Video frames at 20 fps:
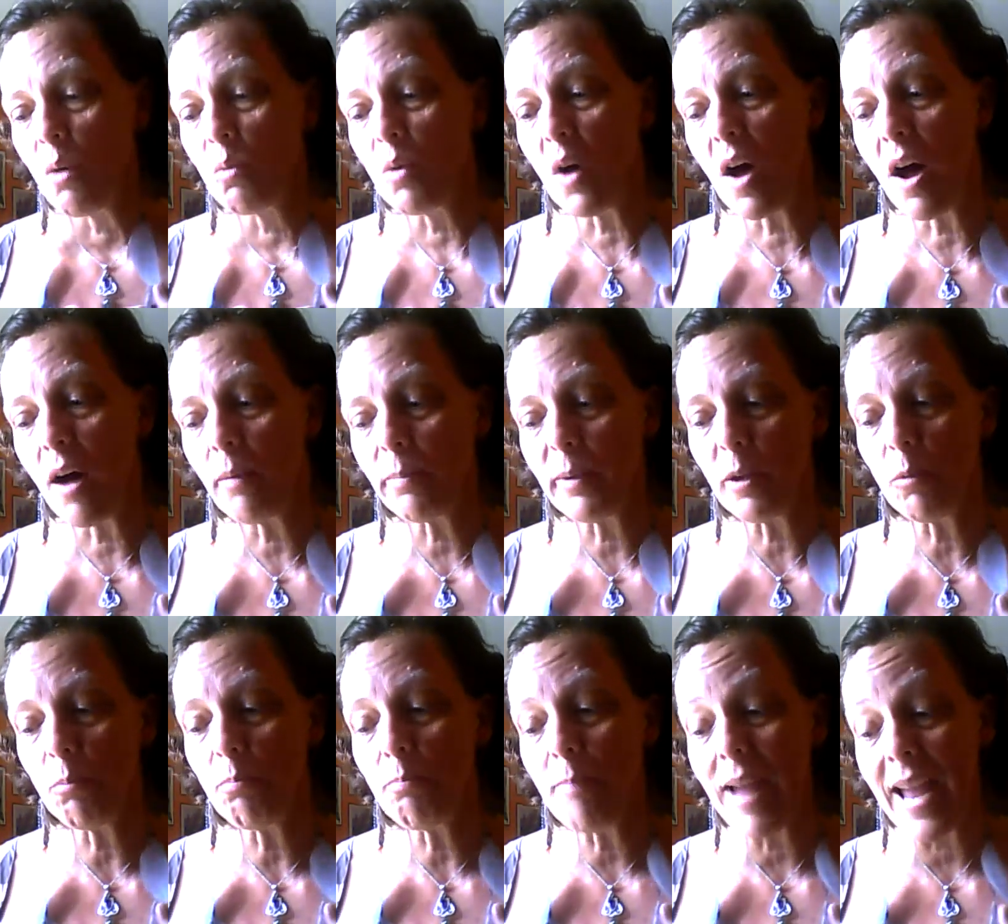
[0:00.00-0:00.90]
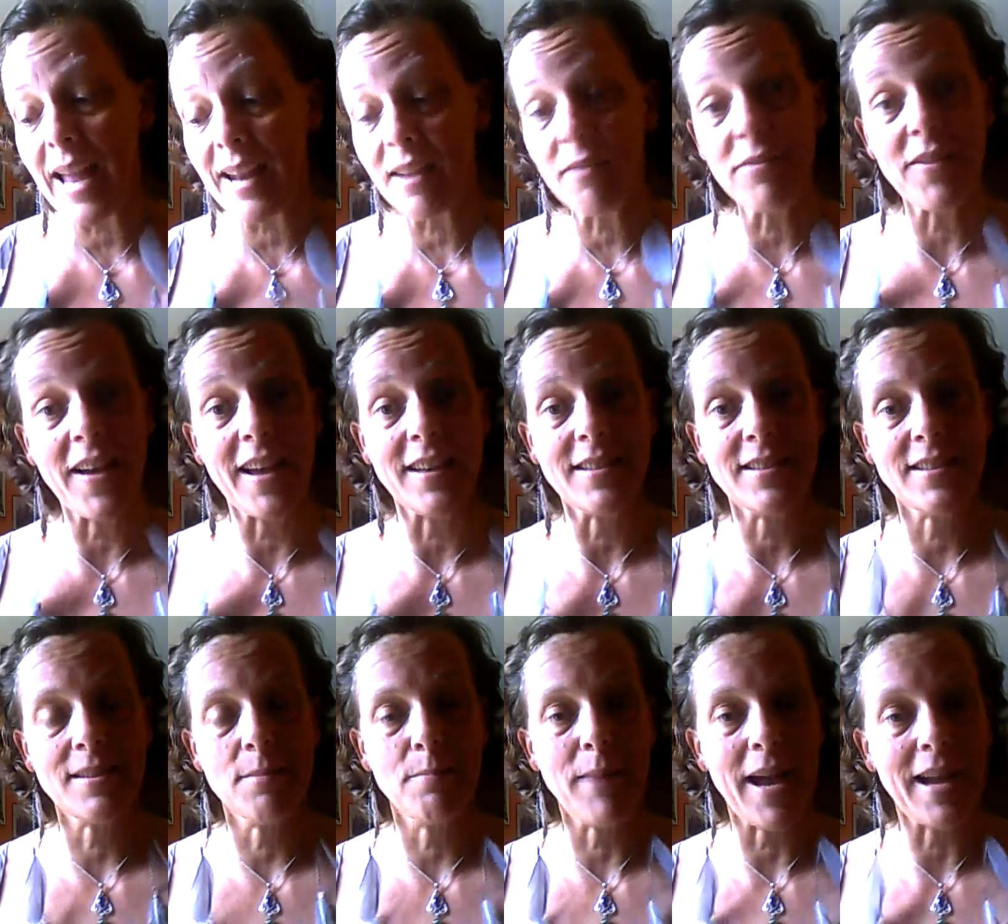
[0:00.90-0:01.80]
will help you manifest
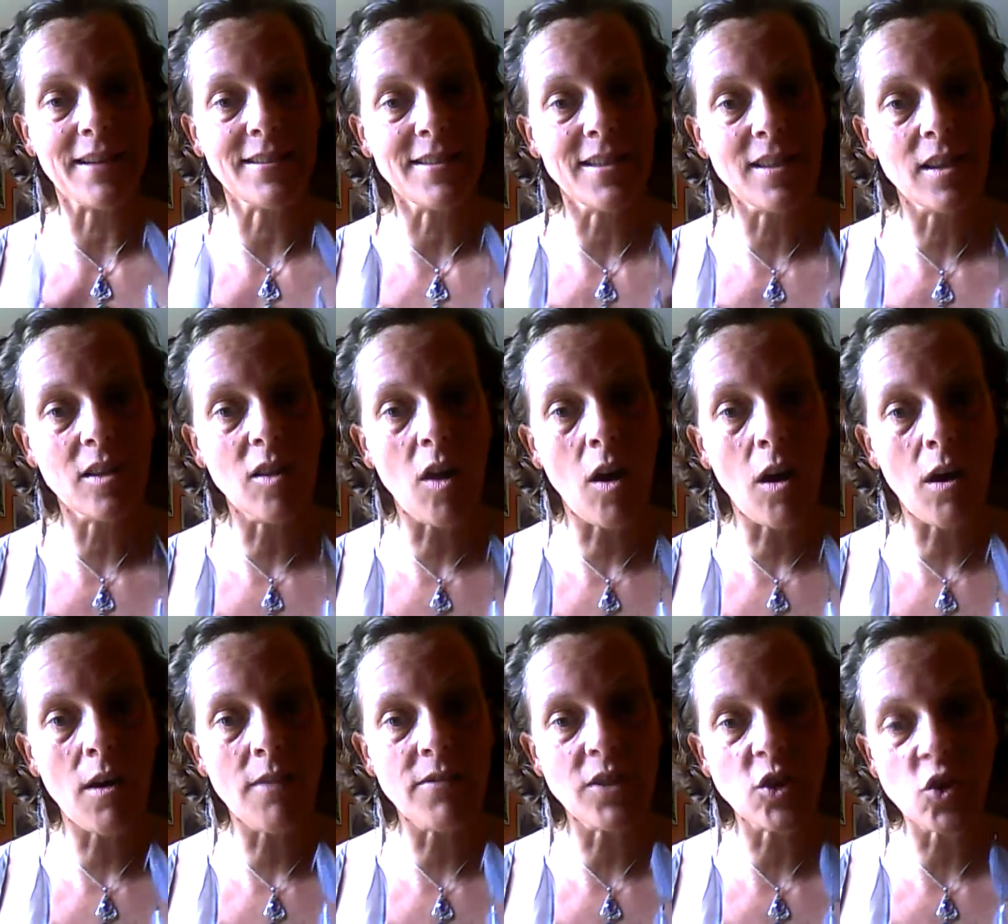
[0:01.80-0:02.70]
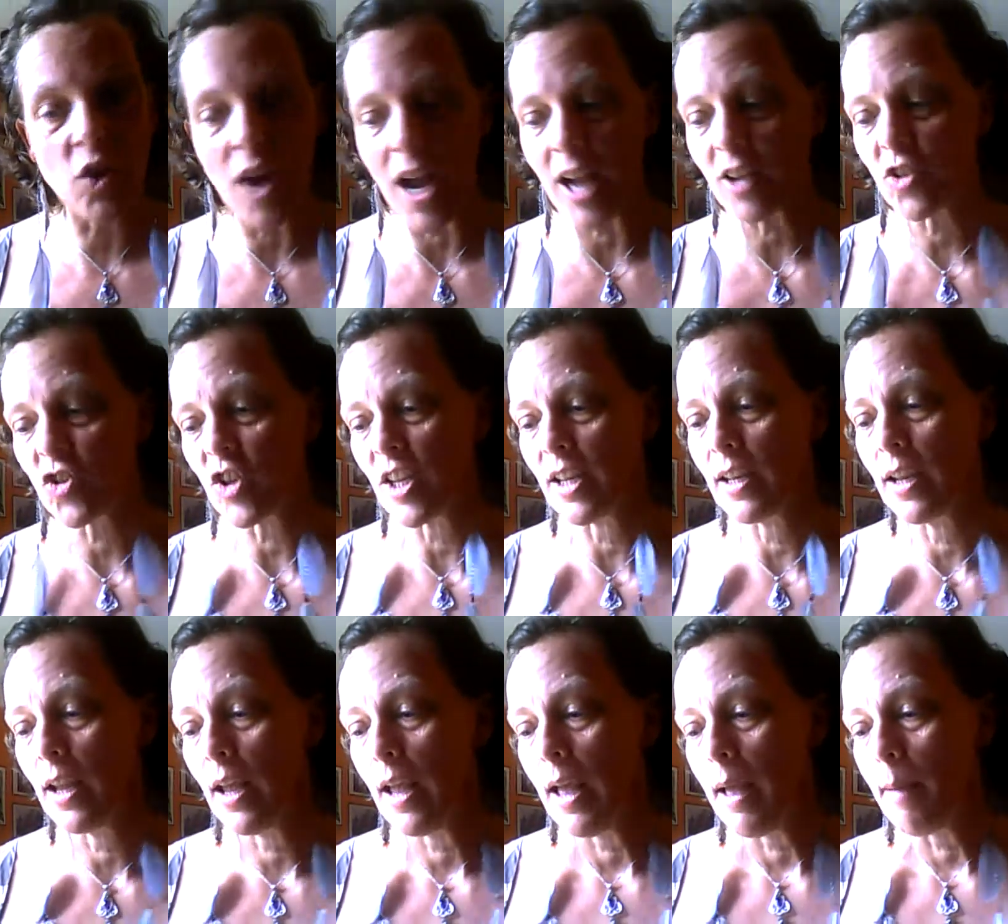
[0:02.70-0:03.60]
back to the law of
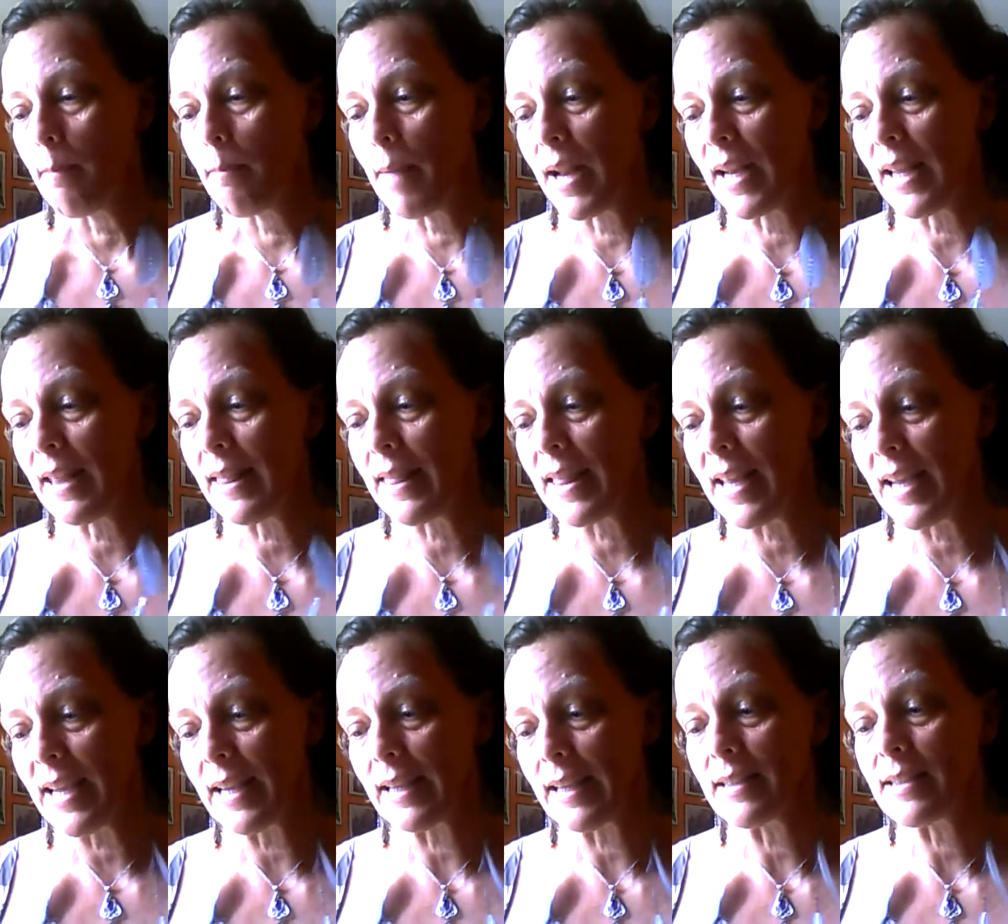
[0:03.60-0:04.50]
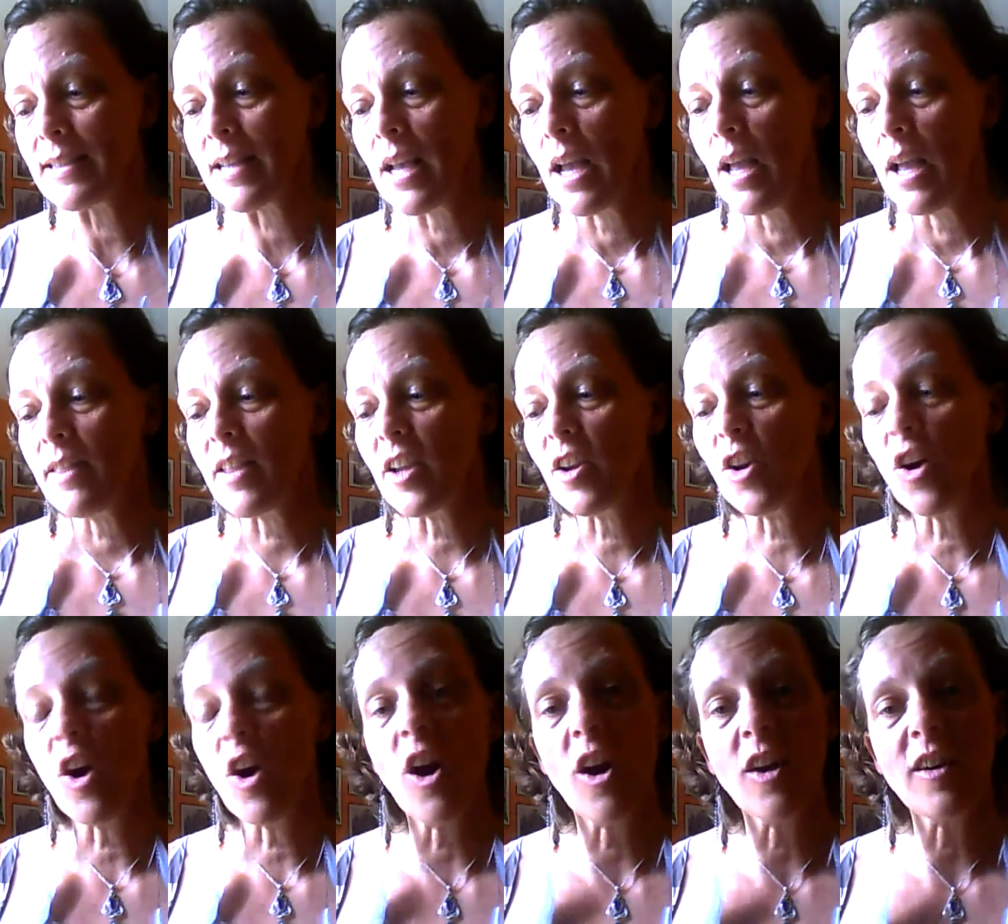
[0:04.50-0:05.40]
attraction many things that
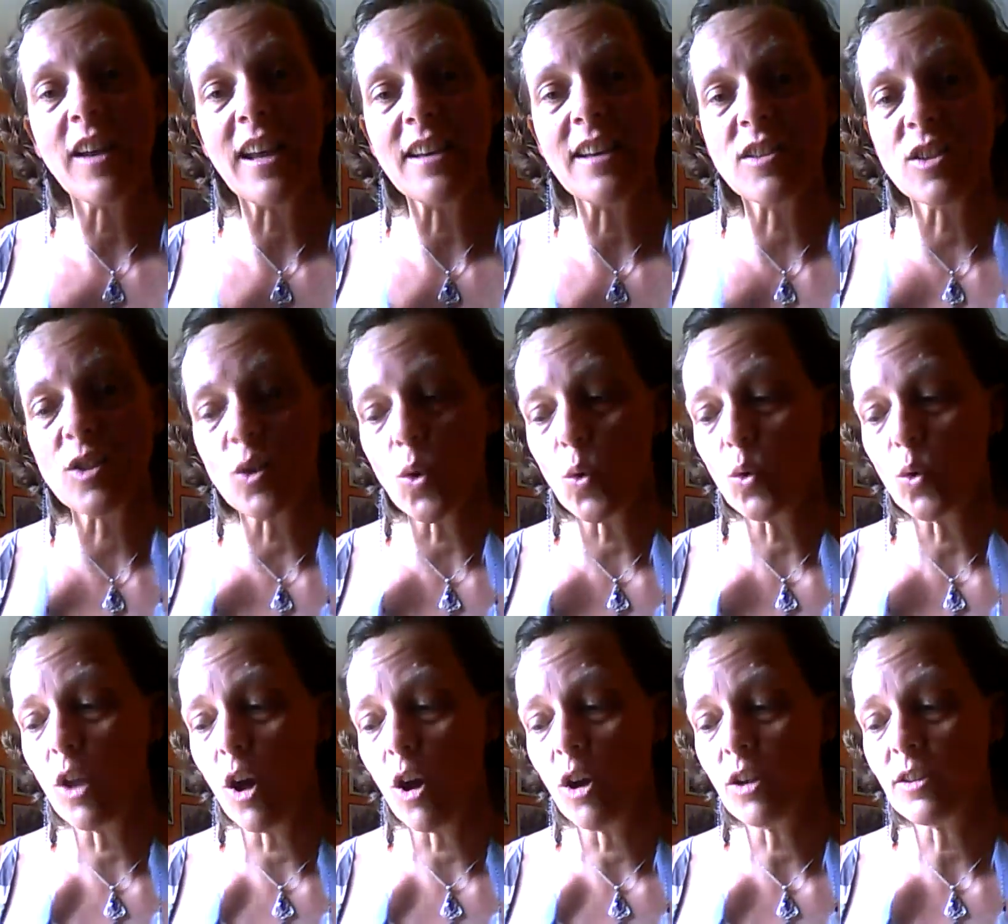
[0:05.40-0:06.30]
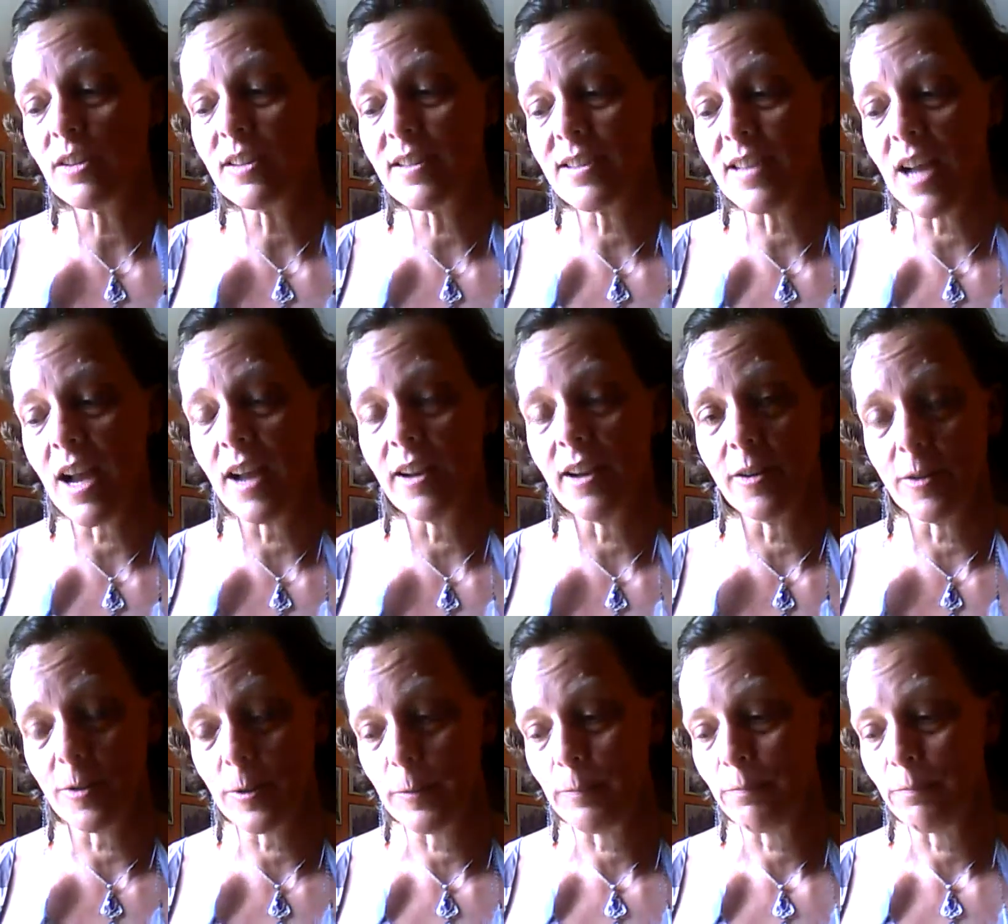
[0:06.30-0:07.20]
your heart has so long
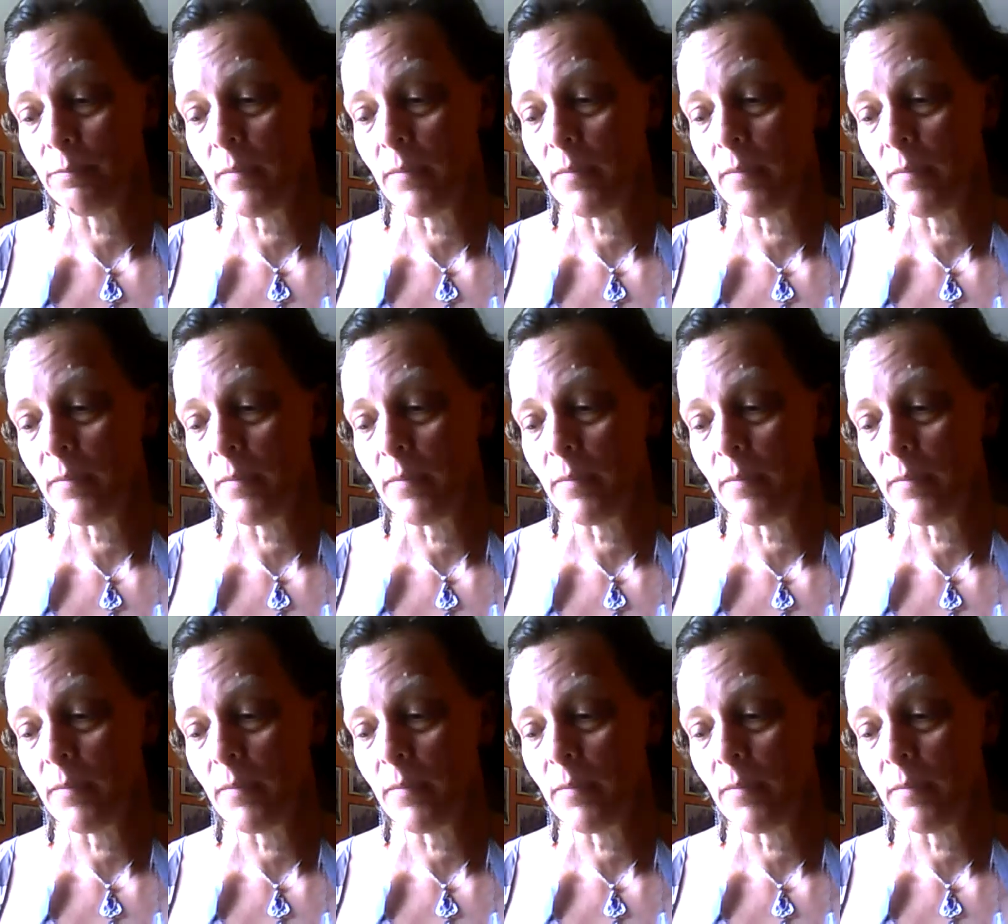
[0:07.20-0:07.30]
desired.